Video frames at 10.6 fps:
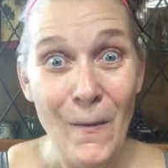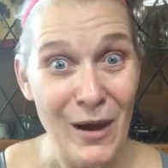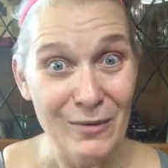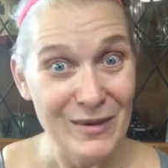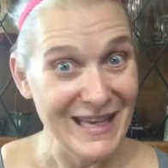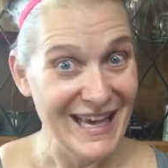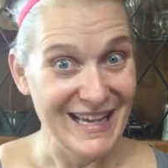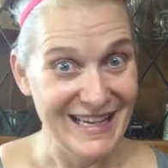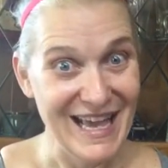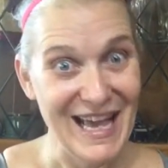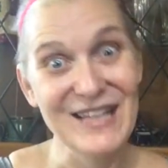what we can
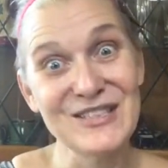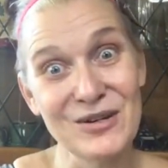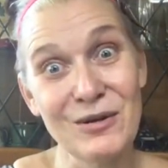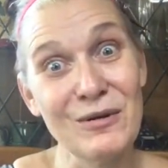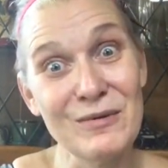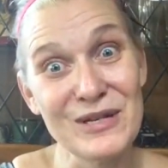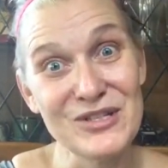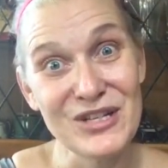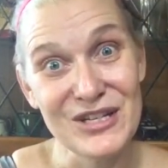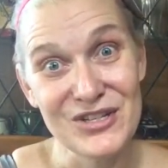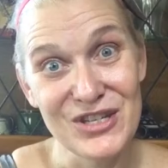and can't do, or what we
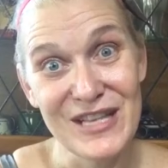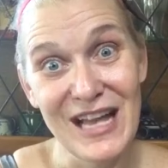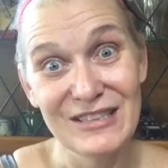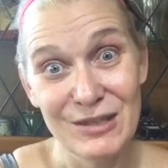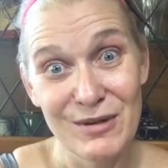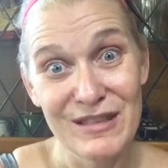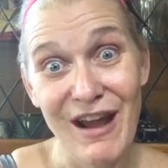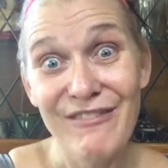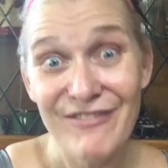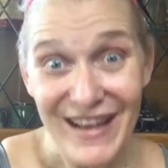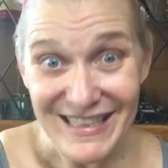should and should not do with our
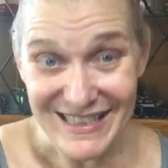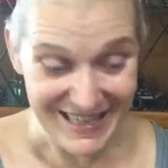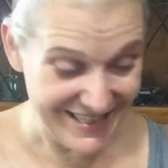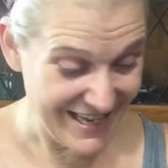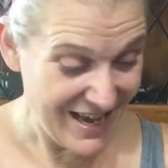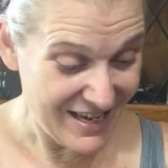faces.